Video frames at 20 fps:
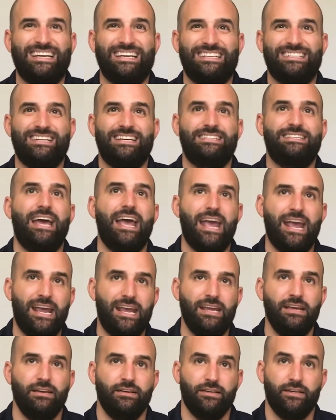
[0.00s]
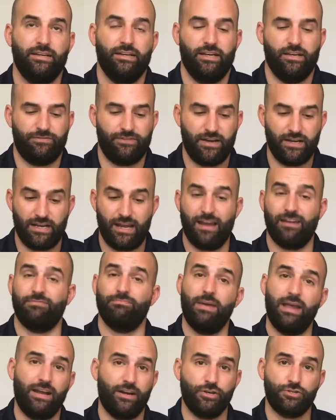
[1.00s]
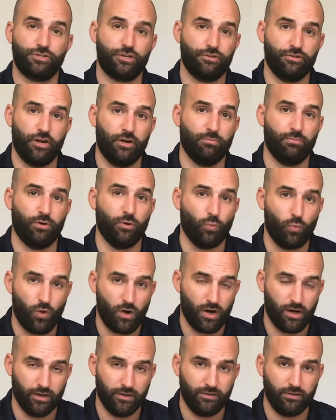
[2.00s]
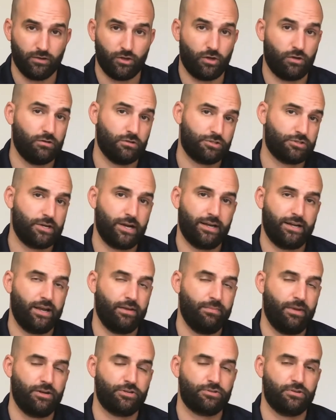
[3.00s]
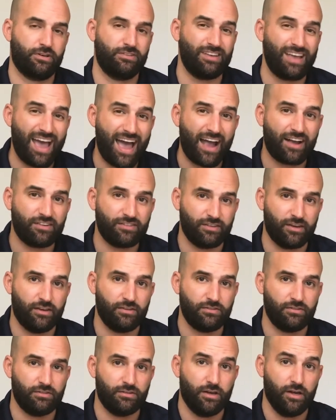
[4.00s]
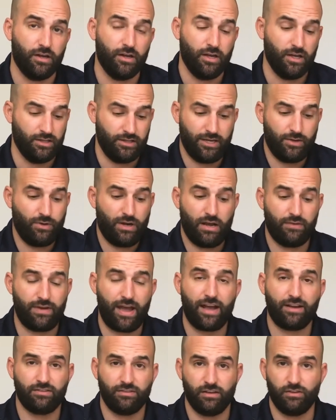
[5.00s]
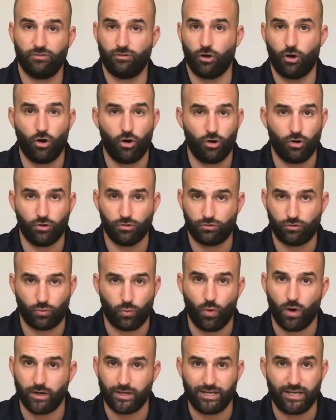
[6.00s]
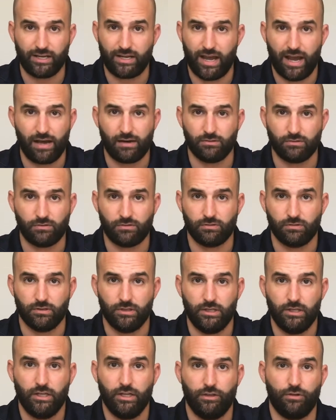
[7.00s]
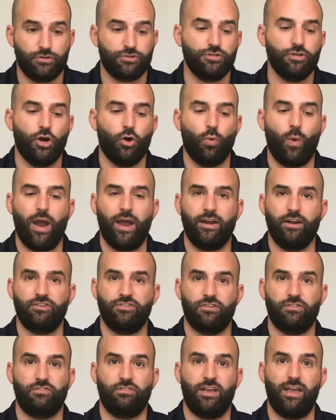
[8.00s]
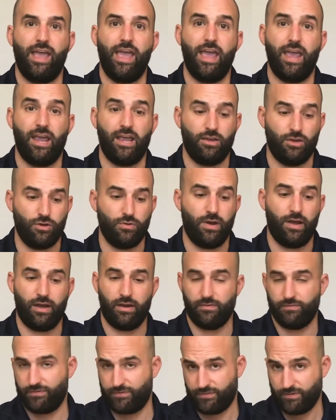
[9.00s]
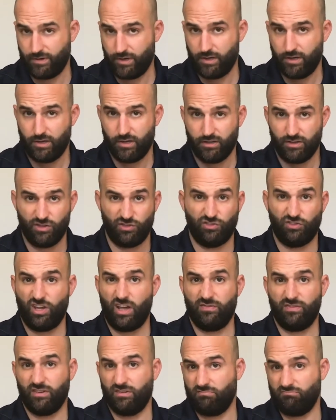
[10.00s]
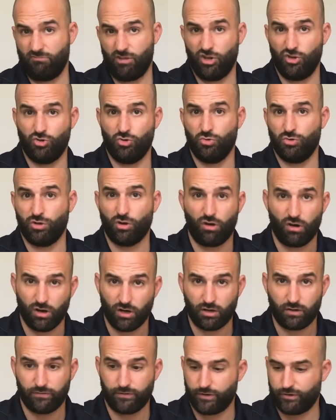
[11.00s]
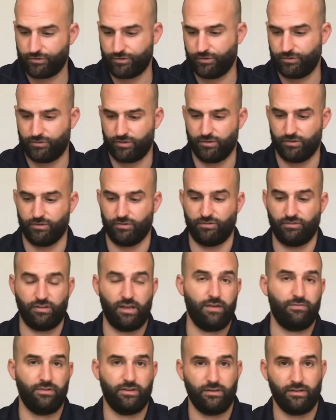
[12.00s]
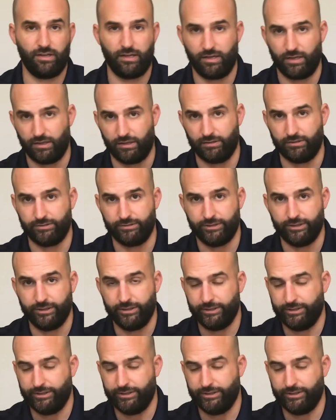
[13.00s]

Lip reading: Today, if I gave manager number 1 CallTrackingMetrics access, they would have access to all 20 accounts. There's no way to just say, hey, you have the 7 in New York versus the 7 in